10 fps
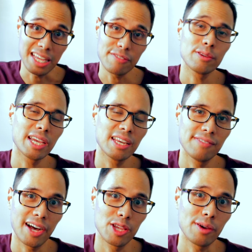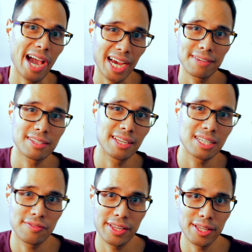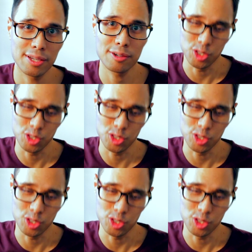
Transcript: If you gain value out of today's video,